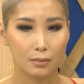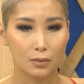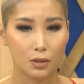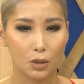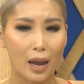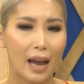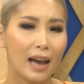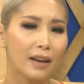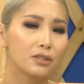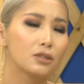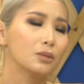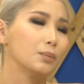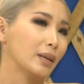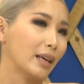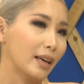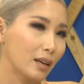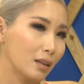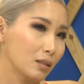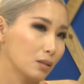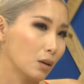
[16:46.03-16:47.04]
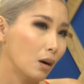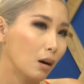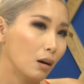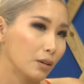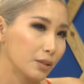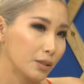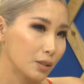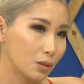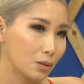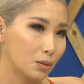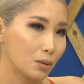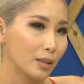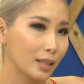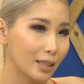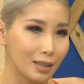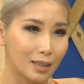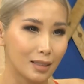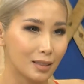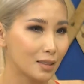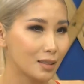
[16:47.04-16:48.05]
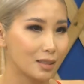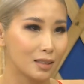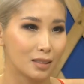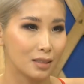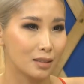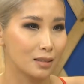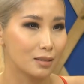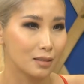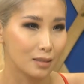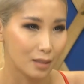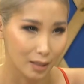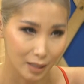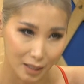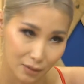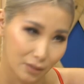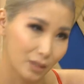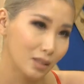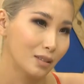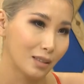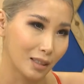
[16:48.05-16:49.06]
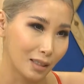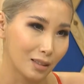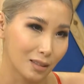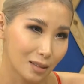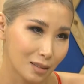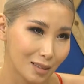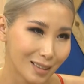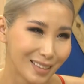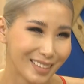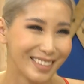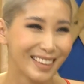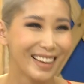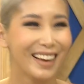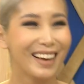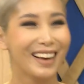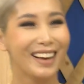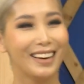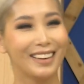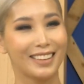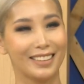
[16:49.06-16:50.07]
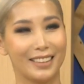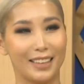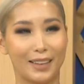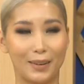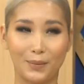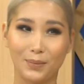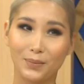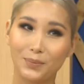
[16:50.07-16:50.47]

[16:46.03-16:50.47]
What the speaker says: you have to be tall, you know, like that's just a given. Like it's, yeah.